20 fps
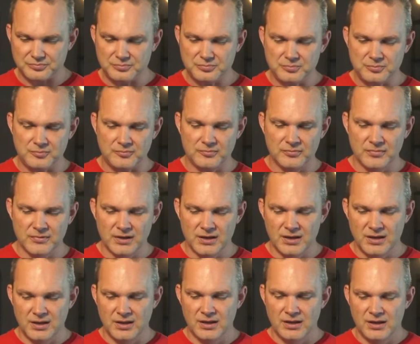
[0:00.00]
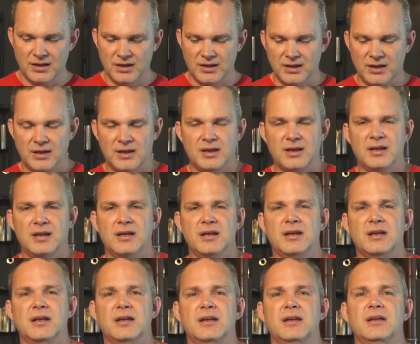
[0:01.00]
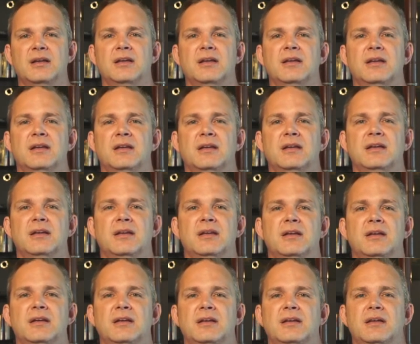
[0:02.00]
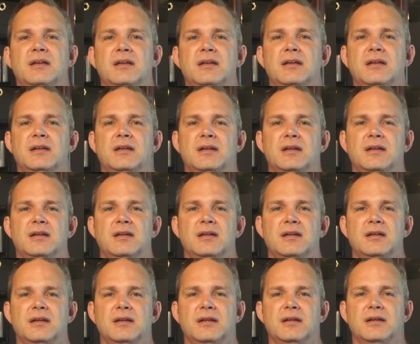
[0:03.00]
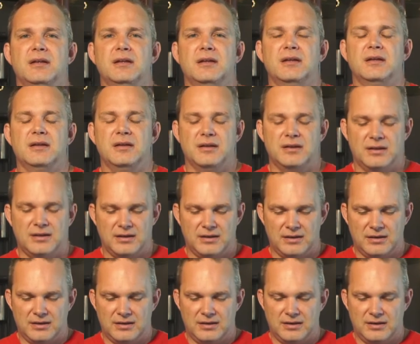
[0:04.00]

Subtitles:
No one is speaking in this clip.